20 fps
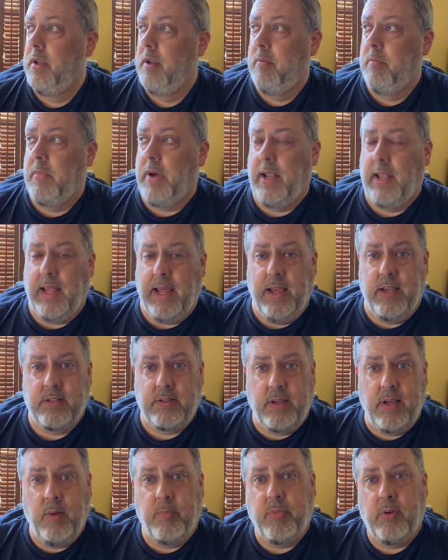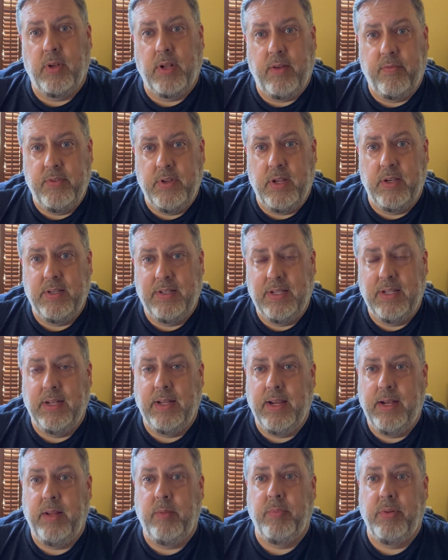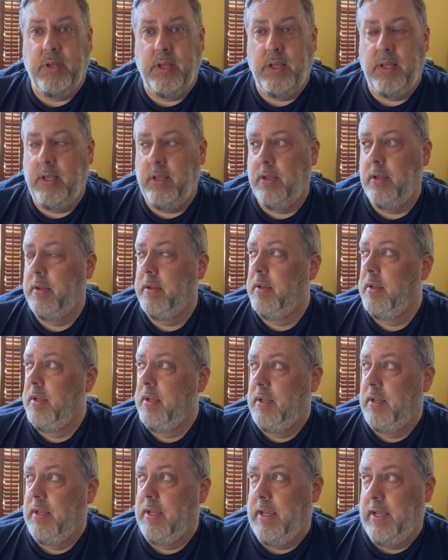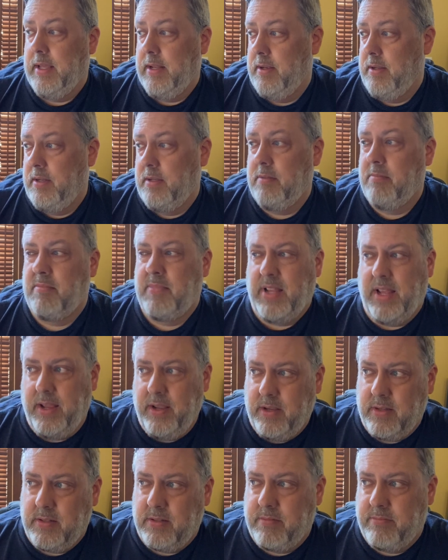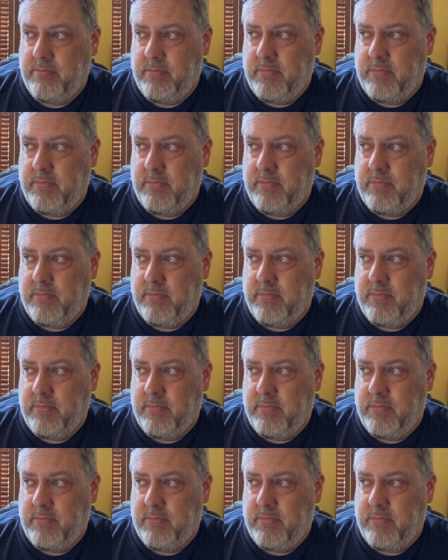My last couple, I've done 1080p, and it takes